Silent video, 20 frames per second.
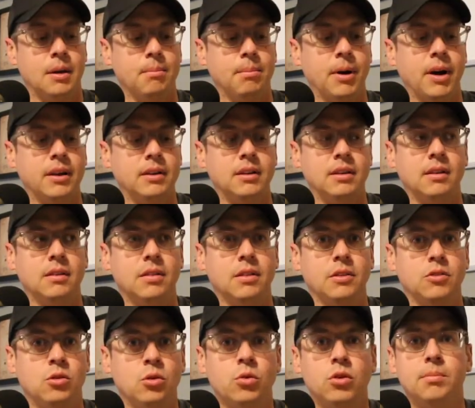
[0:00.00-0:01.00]
But
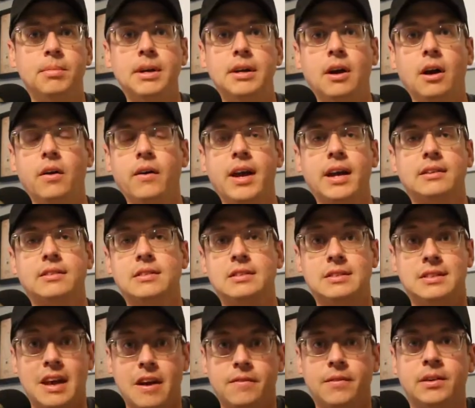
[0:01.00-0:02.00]
the Tour BRX
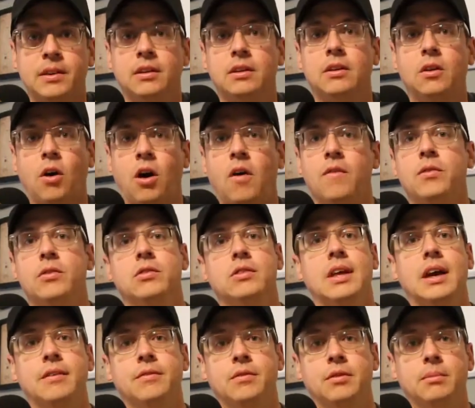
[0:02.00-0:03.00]
definitely offers
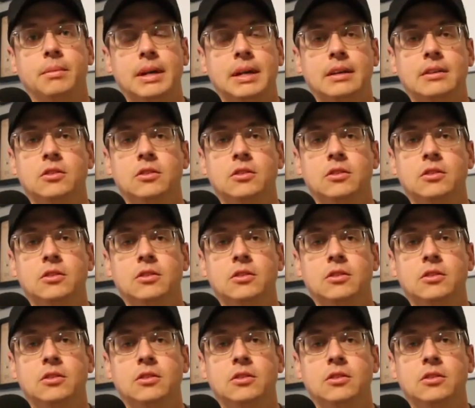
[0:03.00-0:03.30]
that for me.